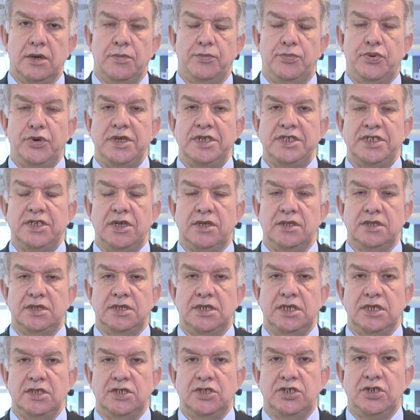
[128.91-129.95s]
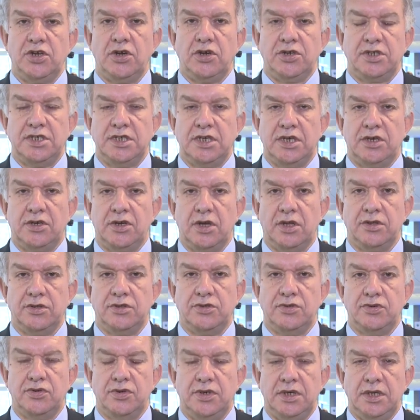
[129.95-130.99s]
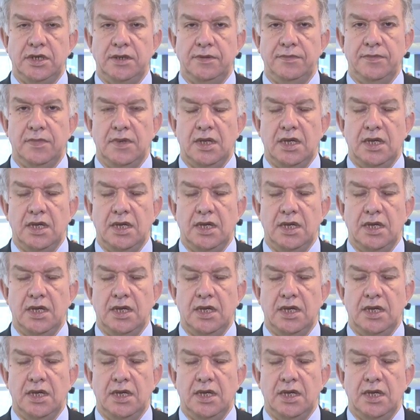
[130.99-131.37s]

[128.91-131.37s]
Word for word: present in thirty countries,